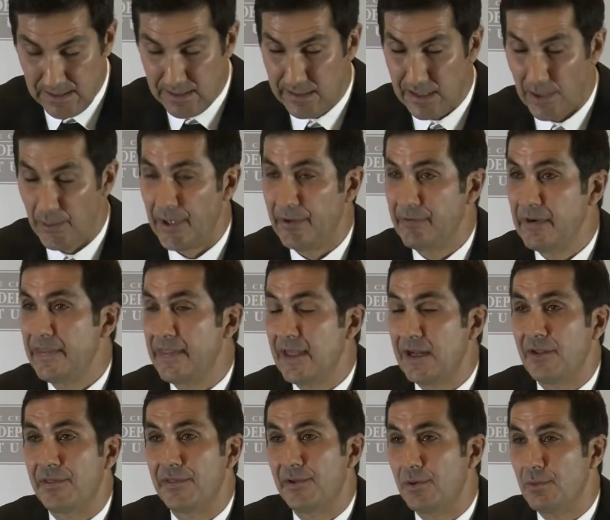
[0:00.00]
Now, when I read that,
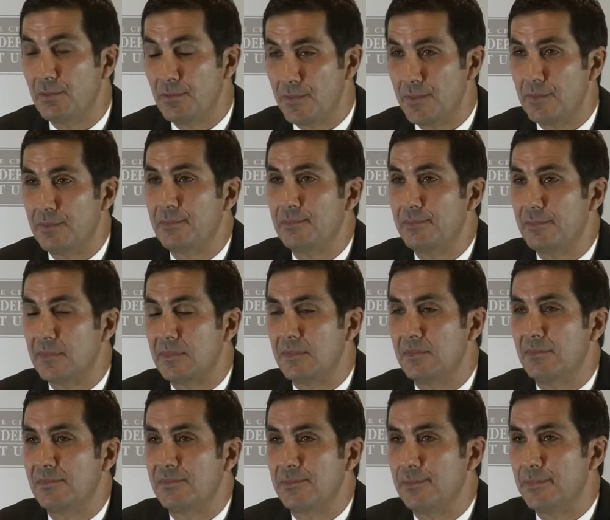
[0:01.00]
I thought,
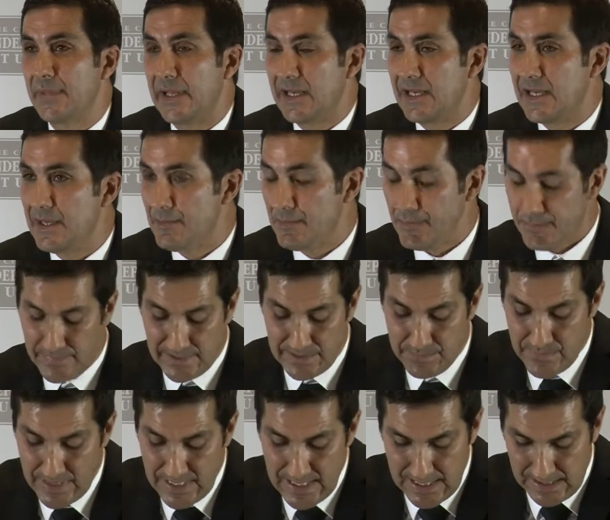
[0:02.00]
better him than
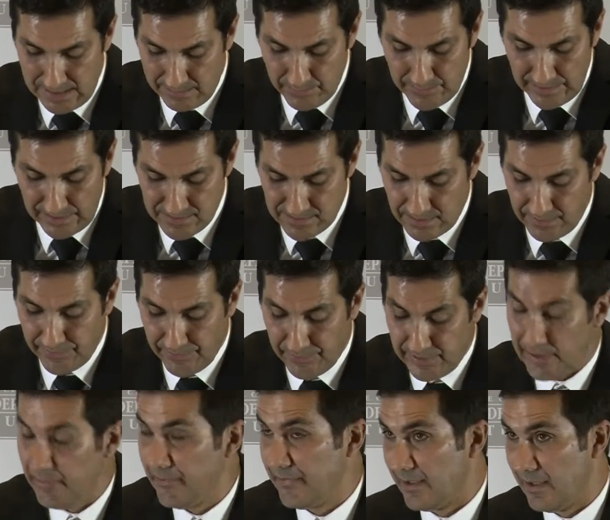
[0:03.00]
me, because I thought
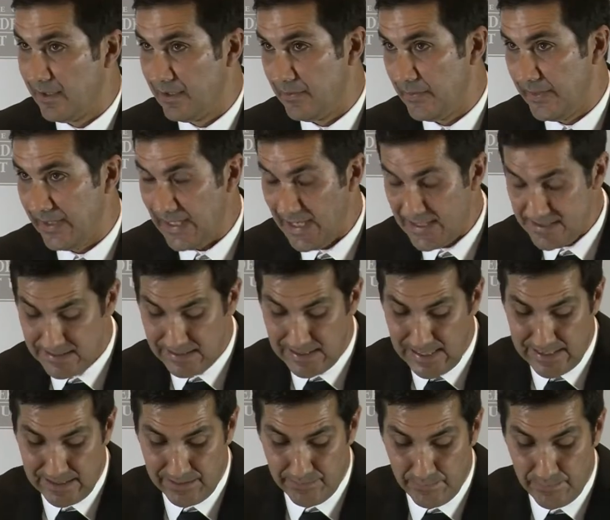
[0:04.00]
he was going to be
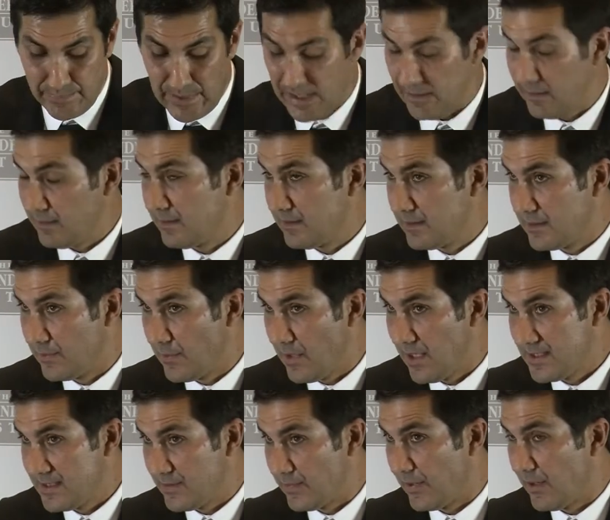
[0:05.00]
castigated. But to my
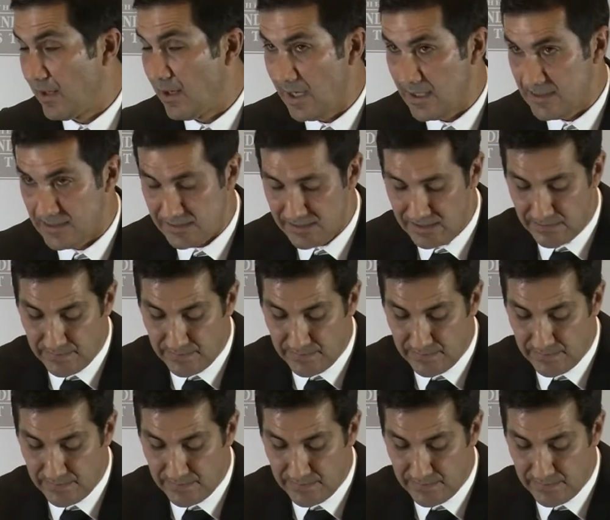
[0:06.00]
surprise, and to the